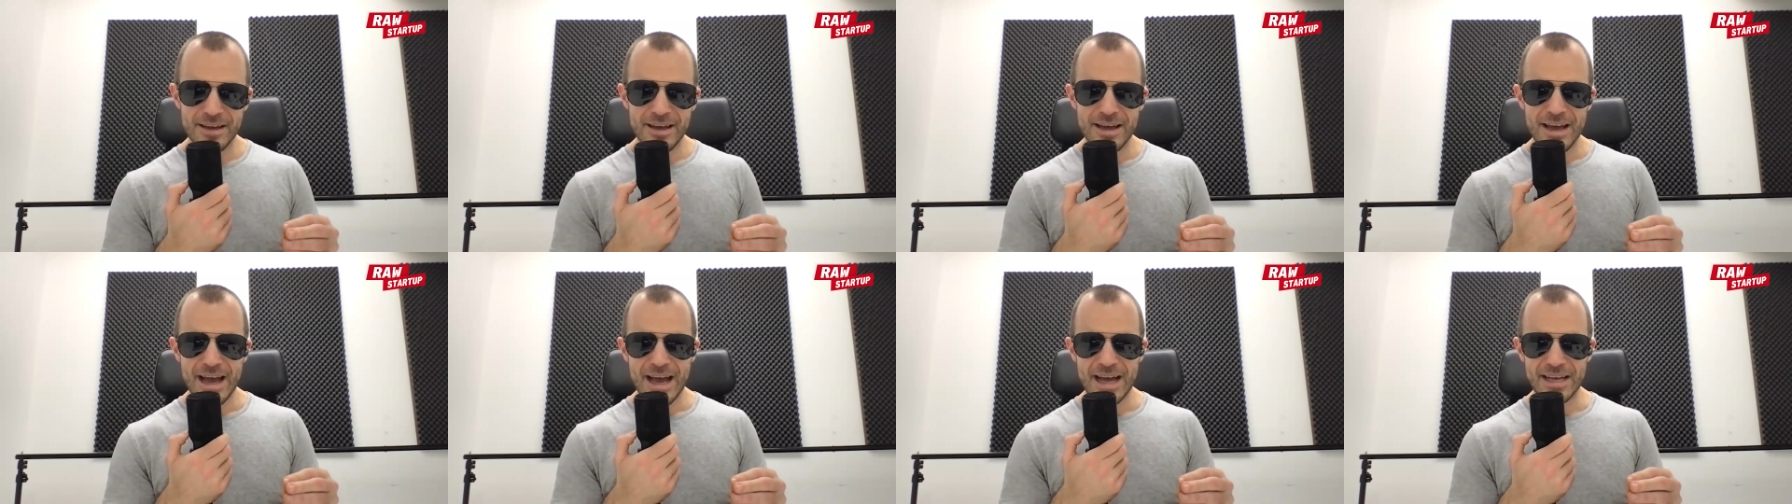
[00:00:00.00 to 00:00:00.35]

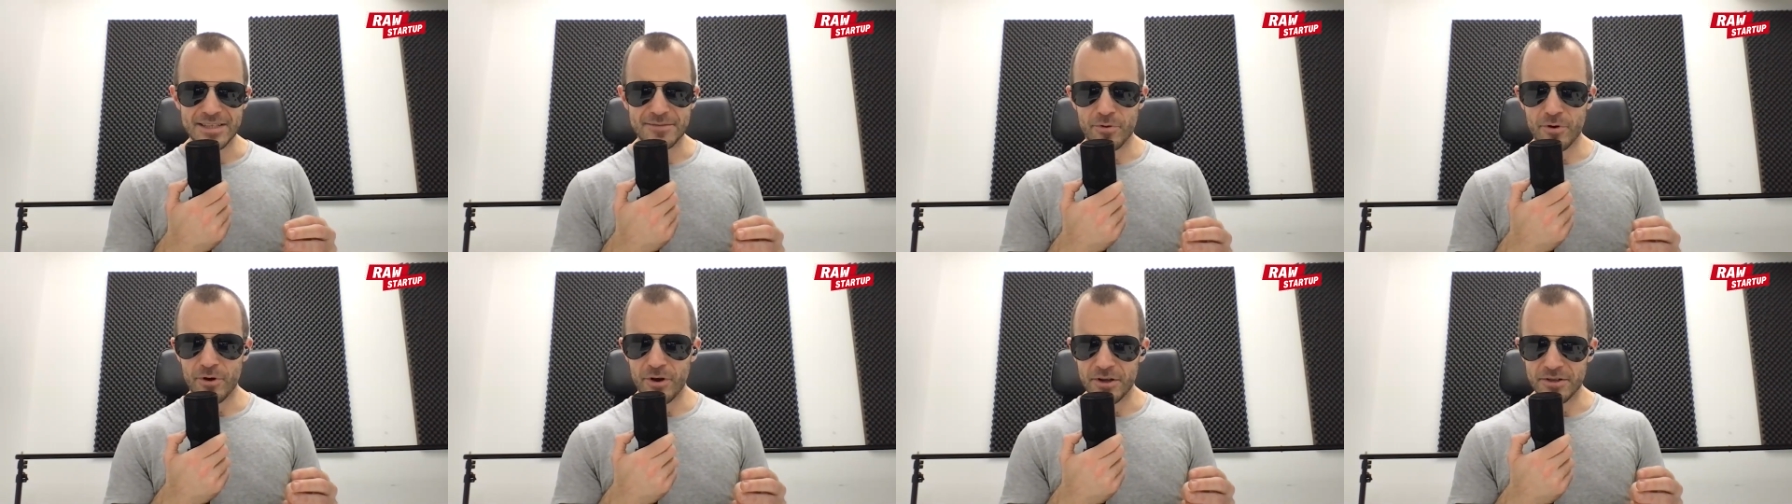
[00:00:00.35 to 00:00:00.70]

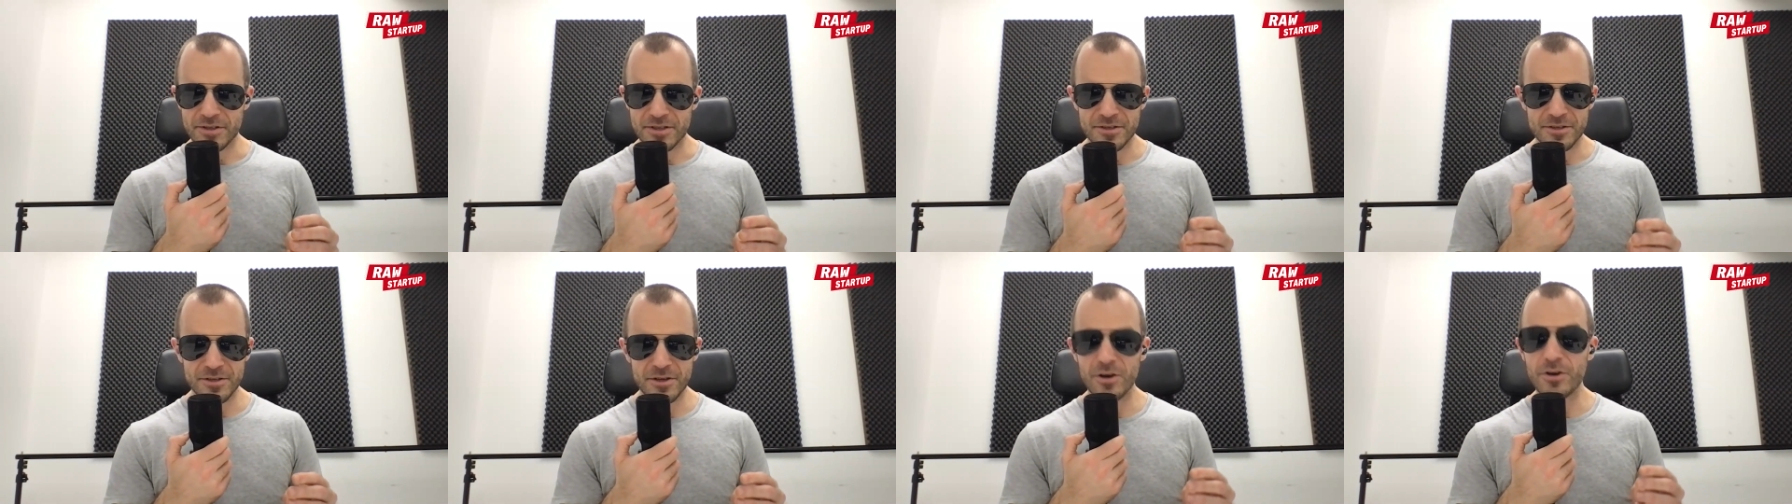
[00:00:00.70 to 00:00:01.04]
has
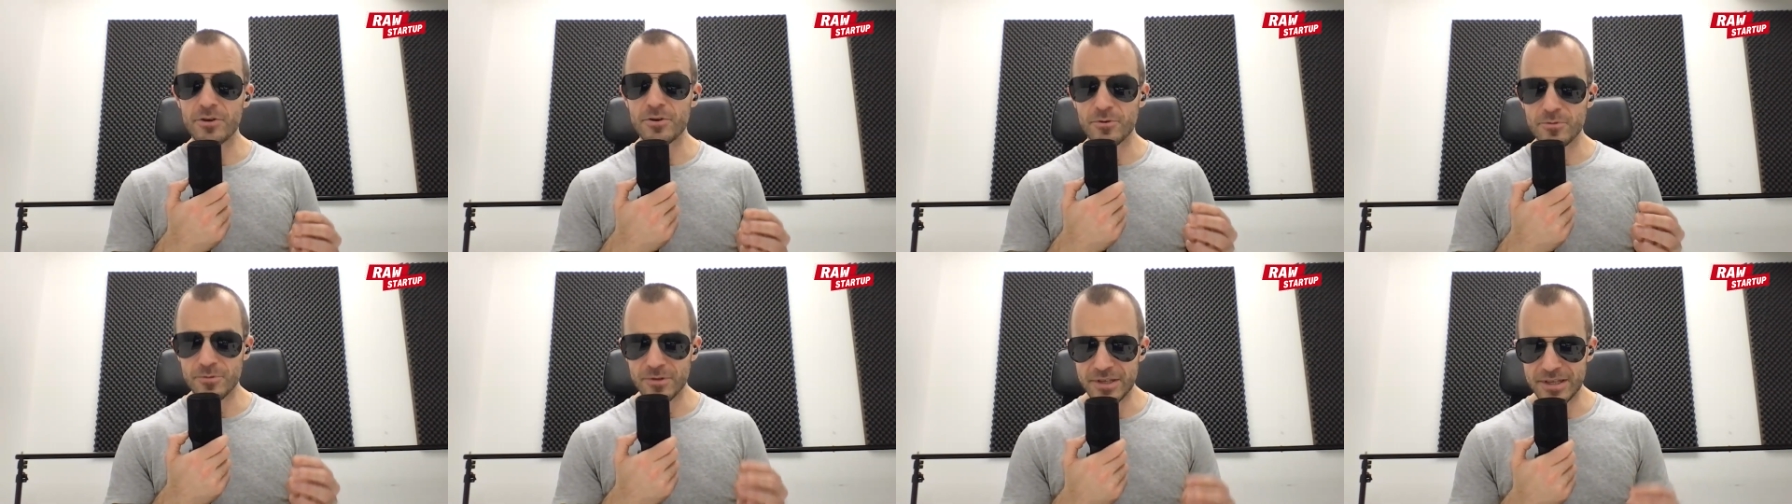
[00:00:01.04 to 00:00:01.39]
brought
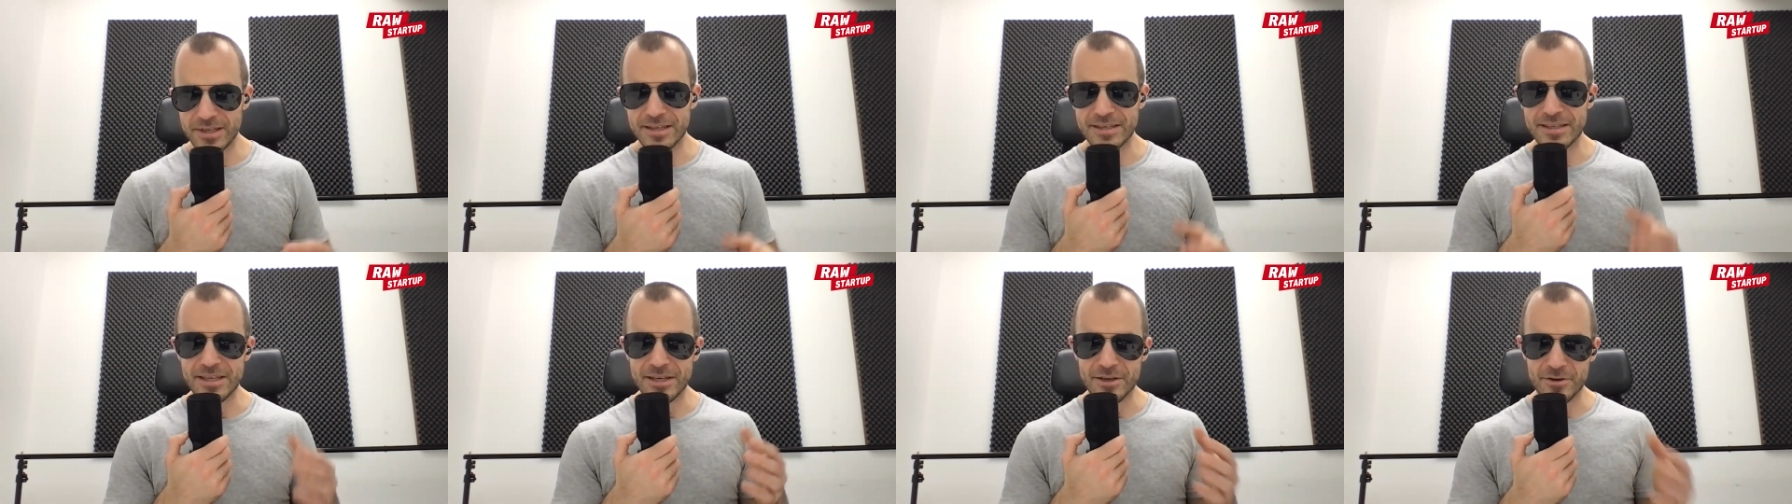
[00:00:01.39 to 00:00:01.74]
not
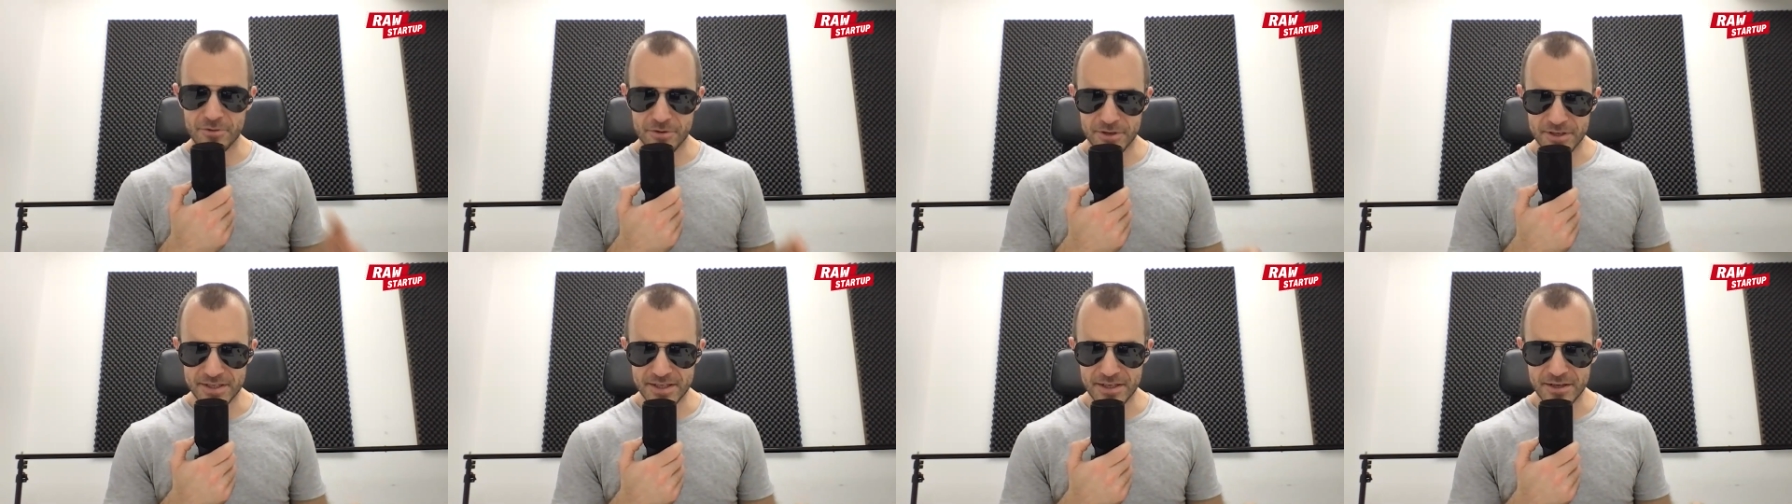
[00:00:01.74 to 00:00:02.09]
only a
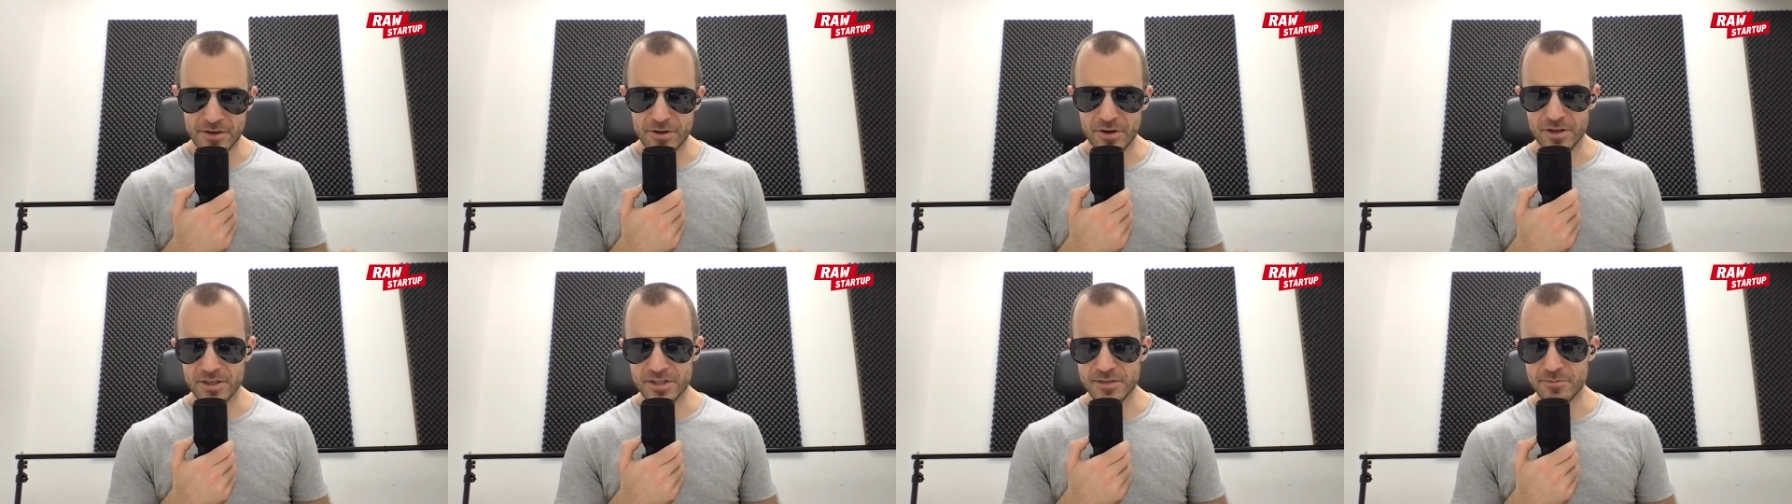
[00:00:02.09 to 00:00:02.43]
decrease in
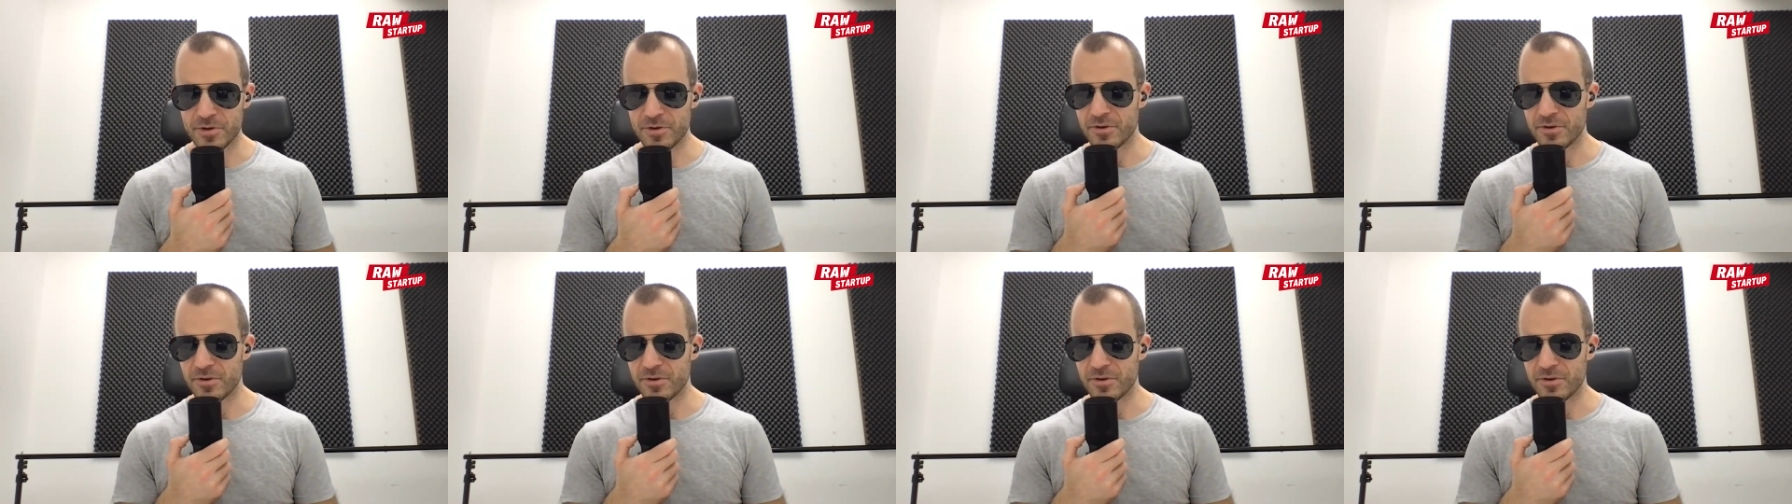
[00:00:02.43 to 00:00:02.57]
cost,